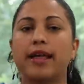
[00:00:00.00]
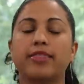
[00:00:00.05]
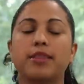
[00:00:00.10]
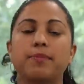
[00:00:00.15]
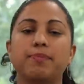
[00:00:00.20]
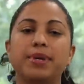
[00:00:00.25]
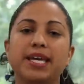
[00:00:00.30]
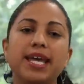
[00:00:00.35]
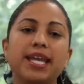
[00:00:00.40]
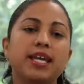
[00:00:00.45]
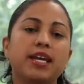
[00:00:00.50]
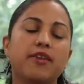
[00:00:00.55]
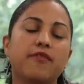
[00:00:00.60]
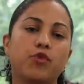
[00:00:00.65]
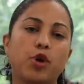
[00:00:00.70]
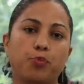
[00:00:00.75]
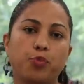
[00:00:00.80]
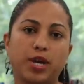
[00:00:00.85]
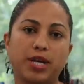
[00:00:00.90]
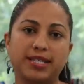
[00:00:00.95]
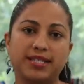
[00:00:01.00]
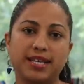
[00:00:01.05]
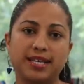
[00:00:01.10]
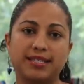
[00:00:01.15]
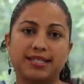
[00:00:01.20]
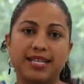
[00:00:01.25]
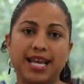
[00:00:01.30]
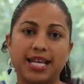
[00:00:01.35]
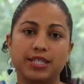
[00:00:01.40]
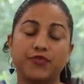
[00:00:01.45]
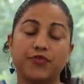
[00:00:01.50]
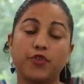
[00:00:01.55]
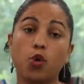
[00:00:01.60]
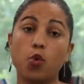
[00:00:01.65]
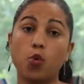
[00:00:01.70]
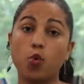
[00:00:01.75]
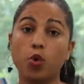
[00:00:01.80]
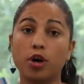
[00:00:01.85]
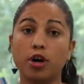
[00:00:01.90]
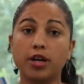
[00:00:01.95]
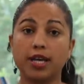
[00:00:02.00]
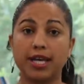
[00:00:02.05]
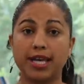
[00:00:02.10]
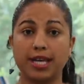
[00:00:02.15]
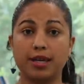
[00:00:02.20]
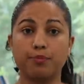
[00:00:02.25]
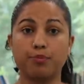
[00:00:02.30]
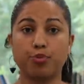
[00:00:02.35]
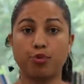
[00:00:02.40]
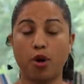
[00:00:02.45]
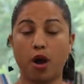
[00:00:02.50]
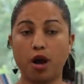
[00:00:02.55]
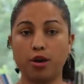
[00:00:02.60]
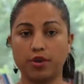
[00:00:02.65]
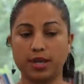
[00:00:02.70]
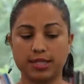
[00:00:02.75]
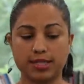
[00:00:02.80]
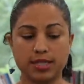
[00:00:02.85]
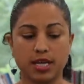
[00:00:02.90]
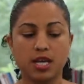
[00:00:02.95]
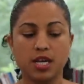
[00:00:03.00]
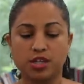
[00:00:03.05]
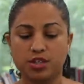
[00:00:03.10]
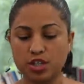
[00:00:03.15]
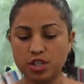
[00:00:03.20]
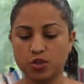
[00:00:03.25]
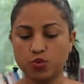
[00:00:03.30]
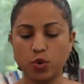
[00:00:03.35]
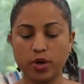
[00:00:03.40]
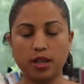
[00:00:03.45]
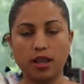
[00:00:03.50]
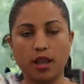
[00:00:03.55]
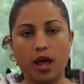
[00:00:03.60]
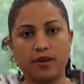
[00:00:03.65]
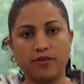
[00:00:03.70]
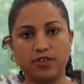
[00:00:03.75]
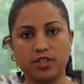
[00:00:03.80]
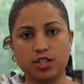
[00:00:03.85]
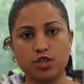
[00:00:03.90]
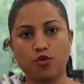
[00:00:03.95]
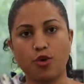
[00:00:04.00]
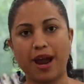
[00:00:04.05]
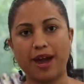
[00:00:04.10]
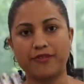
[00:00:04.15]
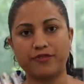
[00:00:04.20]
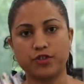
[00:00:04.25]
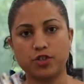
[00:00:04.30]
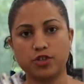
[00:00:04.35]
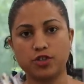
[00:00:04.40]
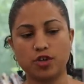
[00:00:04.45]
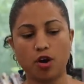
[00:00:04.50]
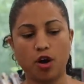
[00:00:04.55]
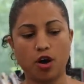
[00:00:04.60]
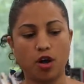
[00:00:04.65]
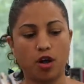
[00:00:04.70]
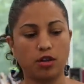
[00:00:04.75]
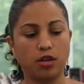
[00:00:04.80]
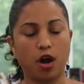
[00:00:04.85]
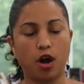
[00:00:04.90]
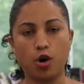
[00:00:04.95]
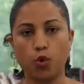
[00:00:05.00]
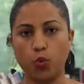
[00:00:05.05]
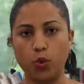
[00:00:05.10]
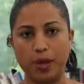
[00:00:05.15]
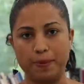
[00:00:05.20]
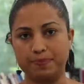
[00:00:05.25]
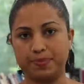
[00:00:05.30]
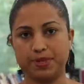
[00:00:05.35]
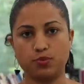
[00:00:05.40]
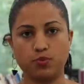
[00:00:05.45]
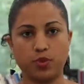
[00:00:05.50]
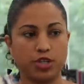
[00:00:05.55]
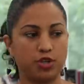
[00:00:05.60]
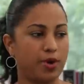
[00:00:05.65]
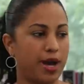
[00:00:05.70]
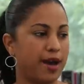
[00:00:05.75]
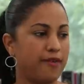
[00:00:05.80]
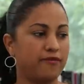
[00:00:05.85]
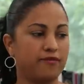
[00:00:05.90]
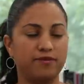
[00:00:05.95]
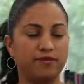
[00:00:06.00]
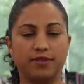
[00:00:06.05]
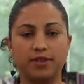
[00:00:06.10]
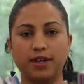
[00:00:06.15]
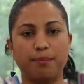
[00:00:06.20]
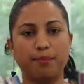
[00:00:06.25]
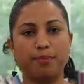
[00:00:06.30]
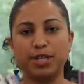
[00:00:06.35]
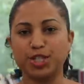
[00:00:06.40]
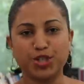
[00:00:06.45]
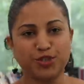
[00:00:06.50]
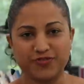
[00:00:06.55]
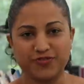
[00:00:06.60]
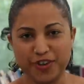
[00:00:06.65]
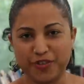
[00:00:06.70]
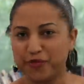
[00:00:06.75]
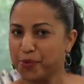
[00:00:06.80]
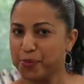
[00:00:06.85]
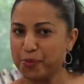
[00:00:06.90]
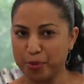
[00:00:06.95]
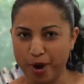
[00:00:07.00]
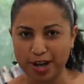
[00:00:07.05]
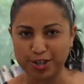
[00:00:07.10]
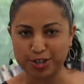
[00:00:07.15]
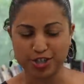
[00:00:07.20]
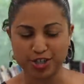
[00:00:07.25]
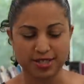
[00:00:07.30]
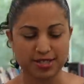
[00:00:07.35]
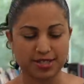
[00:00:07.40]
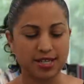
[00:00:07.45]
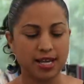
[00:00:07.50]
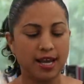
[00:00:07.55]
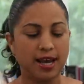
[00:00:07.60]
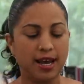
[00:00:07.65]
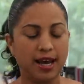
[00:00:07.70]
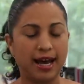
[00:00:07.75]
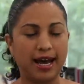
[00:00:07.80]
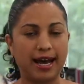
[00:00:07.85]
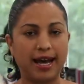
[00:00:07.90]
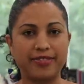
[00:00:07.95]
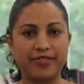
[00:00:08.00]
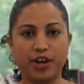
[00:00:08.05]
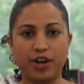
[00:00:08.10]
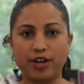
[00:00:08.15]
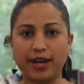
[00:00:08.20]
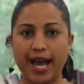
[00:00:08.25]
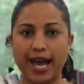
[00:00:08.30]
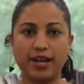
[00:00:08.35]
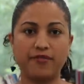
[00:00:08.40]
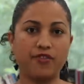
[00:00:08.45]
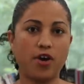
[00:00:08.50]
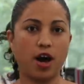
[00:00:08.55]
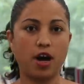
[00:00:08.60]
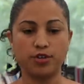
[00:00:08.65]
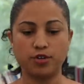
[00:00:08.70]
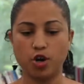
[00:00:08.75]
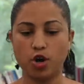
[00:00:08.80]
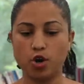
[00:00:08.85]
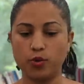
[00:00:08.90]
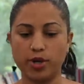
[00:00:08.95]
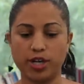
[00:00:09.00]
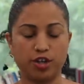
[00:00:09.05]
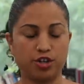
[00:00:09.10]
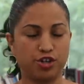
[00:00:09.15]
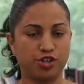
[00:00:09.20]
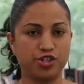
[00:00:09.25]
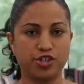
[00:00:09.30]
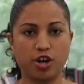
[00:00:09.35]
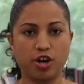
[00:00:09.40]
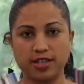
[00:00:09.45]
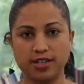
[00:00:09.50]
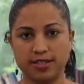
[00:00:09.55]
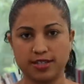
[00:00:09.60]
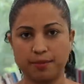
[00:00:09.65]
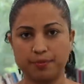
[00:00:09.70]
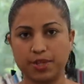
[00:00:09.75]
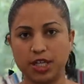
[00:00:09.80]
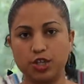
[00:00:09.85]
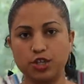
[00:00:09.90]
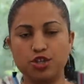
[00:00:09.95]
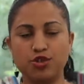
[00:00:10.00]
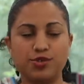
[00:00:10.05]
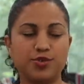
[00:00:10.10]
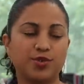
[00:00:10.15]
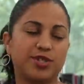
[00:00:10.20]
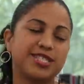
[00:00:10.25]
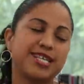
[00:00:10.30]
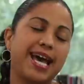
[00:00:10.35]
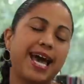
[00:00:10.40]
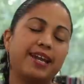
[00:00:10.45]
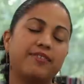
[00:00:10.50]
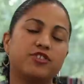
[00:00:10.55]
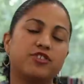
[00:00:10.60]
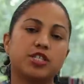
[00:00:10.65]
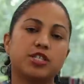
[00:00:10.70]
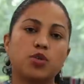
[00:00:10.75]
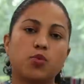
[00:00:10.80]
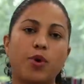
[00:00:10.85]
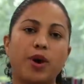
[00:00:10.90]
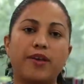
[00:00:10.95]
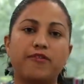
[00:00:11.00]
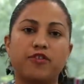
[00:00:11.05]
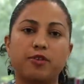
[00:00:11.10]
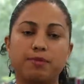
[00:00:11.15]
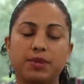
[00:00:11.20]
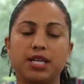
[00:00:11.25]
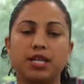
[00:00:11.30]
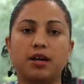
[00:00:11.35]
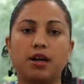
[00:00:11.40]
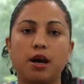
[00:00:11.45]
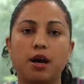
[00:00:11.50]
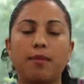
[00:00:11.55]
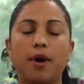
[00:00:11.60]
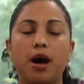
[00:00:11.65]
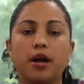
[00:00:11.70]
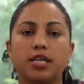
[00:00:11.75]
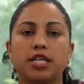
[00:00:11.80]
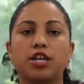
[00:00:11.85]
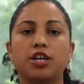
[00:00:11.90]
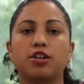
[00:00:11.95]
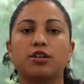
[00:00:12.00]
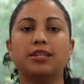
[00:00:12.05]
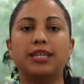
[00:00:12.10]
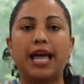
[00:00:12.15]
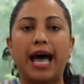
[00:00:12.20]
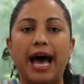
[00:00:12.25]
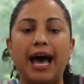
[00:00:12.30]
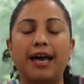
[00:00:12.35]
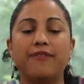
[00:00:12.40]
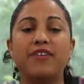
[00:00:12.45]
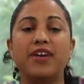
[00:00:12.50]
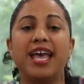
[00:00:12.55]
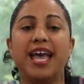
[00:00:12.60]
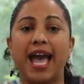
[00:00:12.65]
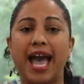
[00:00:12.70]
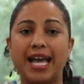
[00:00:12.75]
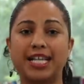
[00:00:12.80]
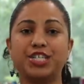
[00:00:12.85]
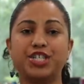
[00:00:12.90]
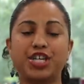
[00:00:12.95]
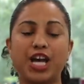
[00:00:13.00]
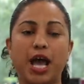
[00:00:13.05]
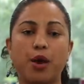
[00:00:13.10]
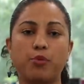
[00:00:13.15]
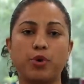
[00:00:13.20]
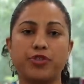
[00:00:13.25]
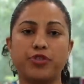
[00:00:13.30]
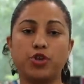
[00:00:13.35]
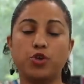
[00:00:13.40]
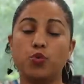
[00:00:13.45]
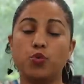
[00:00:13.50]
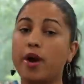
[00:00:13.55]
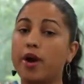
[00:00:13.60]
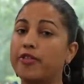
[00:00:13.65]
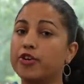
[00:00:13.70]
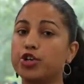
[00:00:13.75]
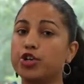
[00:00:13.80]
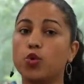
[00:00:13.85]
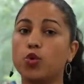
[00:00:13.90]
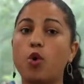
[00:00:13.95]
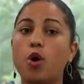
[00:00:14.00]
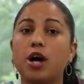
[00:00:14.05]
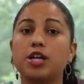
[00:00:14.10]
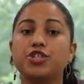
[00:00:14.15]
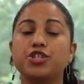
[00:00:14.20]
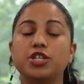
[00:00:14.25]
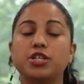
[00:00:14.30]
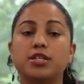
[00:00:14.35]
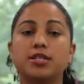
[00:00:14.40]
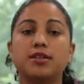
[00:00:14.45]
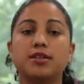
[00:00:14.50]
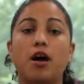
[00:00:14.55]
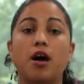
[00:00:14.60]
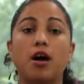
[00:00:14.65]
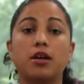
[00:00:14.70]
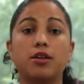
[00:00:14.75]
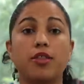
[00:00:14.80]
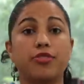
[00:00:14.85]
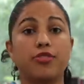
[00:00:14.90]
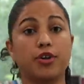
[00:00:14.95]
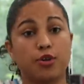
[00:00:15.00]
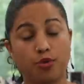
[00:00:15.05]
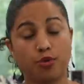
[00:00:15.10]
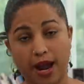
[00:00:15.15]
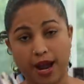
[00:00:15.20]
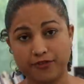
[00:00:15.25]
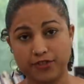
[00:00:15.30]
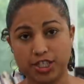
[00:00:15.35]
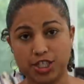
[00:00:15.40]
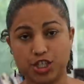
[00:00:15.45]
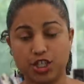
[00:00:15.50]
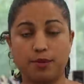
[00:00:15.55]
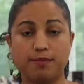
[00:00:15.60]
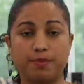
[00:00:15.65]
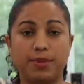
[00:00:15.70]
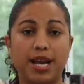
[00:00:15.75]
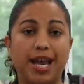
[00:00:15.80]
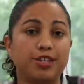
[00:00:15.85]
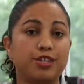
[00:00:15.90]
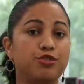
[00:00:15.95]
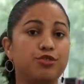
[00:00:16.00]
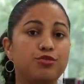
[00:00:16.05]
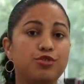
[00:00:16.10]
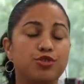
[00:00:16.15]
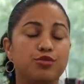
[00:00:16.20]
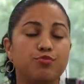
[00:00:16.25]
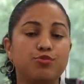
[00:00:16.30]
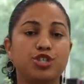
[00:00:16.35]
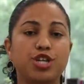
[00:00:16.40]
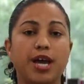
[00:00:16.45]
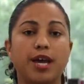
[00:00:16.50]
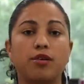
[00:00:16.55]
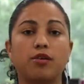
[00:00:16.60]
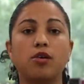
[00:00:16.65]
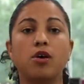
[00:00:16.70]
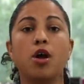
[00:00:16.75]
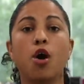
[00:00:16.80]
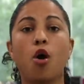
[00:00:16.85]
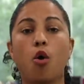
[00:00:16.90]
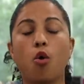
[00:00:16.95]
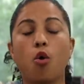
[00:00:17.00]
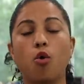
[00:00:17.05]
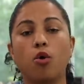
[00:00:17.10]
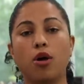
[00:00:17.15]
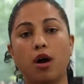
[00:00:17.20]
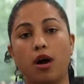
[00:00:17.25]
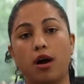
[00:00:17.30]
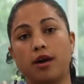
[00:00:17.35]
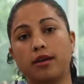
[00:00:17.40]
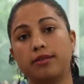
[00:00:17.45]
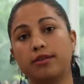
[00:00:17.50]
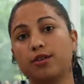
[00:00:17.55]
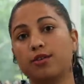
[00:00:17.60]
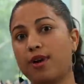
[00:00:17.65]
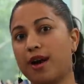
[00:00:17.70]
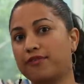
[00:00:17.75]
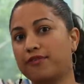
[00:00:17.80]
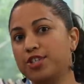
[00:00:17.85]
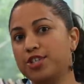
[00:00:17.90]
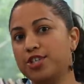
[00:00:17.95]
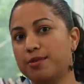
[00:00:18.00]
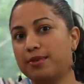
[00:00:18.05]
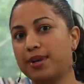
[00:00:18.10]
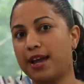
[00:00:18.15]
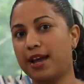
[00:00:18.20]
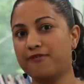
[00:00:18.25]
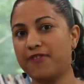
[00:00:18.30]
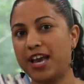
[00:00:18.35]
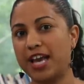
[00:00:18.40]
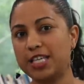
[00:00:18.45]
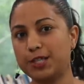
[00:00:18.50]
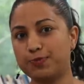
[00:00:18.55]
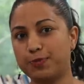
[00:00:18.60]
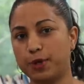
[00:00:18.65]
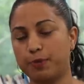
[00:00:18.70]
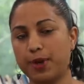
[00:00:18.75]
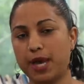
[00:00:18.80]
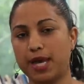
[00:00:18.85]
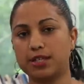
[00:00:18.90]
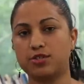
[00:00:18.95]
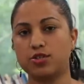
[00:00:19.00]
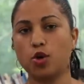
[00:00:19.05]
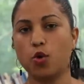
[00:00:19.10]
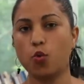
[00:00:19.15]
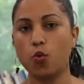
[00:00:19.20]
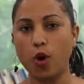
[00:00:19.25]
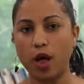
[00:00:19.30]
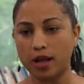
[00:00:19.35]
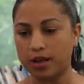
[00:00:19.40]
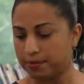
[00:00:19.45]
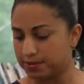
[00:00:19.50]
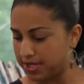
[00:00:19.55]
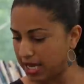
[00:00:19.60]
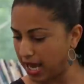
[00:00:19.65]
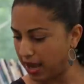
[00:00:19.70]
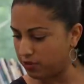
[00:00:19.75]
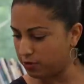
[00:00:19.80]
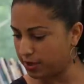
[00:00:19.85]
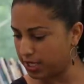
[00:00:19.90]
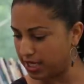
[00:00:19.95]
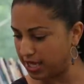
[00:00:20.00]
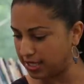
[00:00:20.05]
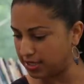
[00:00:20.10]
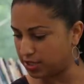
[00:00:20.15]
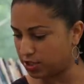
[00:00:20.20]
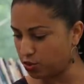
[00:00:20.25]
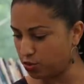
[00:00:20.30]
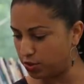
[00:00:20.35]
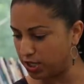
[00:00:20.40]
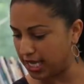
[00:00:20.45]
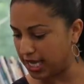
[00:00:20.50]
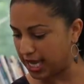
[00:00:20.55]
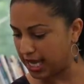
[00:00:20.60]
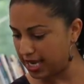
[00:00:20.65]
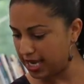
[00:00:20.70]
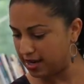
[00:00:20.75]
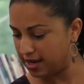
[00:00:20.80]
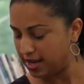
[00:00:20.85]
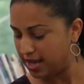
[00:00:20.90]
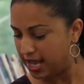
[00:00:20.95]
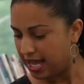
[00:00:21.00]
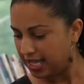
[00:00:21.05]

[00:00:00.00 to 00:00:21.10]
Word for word: at the beginning of WIP Wednesday stands for work in progress. So it's what a lot of us crafters call our WIPs when you have a bunch of different projects uh, that are kind of ongoing or you're starting something new. So it's kind of just a way for me to come on here live and chat with you, whether you're watching us on the Crafty Gemini YouTube channel or on the Crafty Gemini Facebook page. So welcome to everybody that's tuning in.